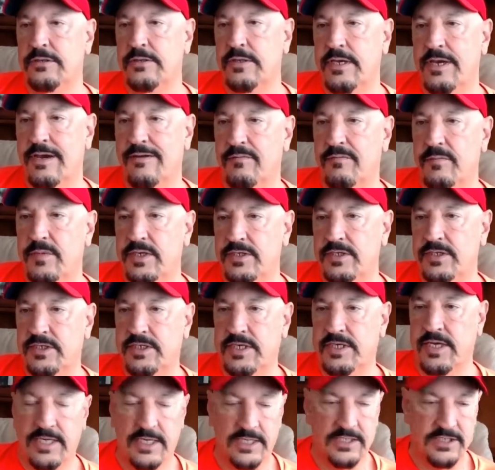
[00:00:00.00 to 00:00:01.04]
The government
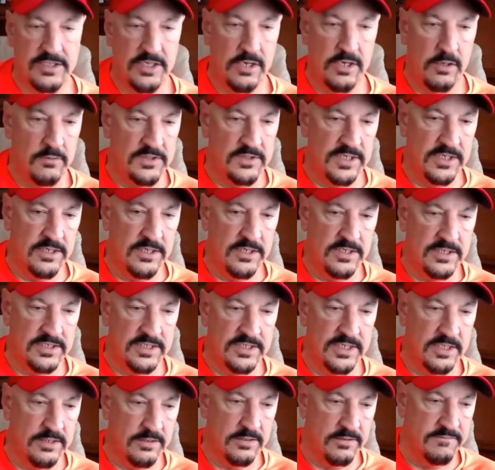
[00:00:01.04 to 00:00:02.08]
stuck its nose into this
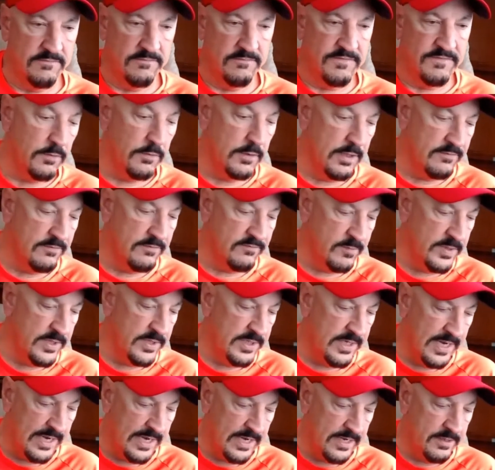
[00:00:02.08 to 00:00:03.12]
deal, the federal
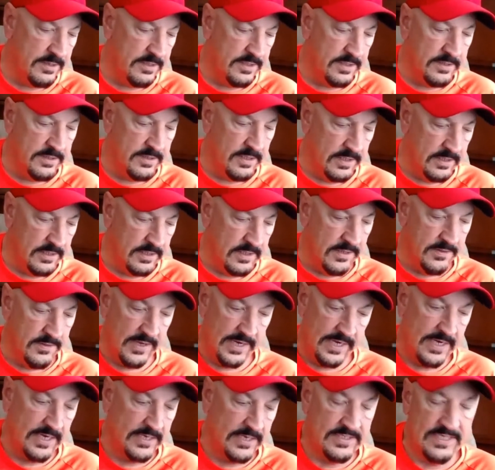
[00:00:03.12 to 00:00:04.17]
government, and I
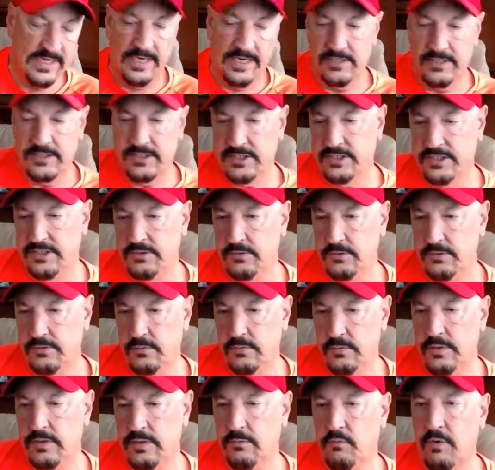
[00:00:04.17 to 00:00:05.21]
think intends to
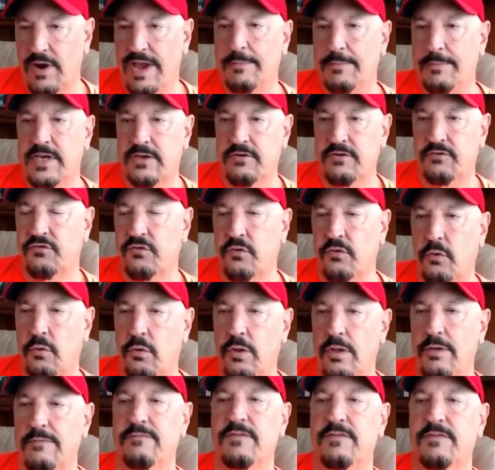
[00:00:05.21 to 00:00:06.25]
grab
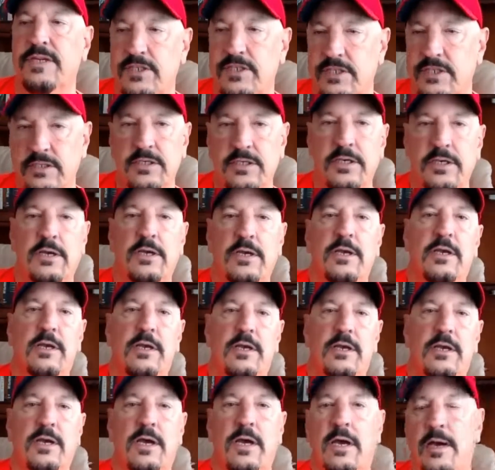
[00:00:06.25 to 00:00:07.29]
control of this
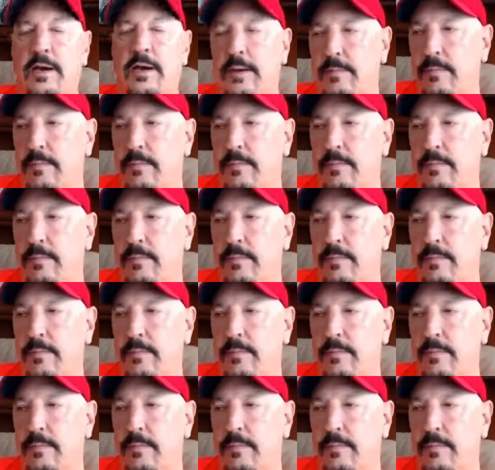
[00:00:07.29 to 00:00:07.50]
uh,